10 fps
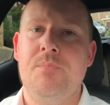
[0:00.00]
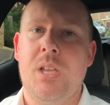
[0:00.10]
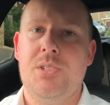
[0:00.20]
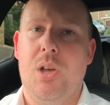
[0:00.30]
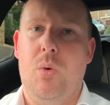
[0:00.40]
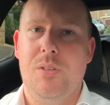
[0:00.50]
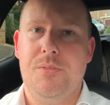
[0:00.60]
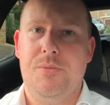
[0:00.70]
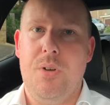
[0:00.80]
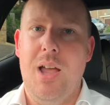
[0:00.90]
So on
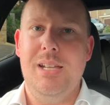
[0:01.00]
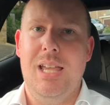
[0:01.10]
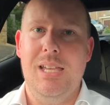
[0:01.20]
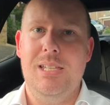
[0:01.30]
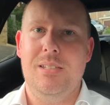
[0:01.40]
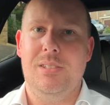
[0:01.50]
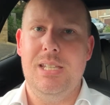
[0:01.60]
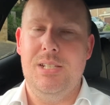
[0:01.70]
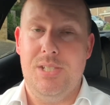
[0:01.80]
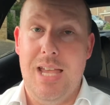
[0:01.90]
Friday
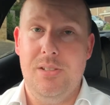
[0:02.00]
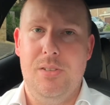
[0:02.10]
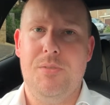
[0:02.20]
the 10th